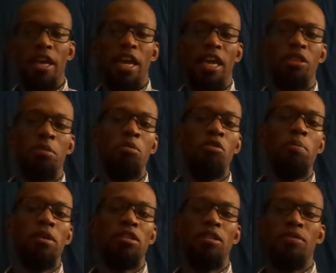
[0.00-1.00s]
and the
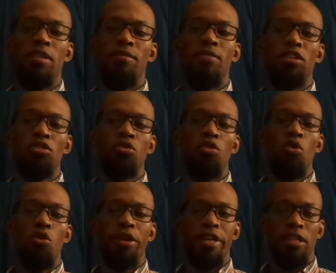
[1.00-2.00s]
movements of the visceral
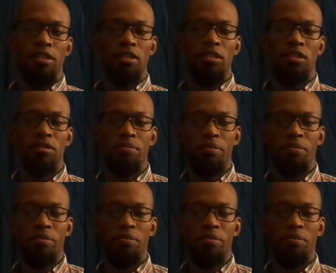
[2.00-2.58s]
organs.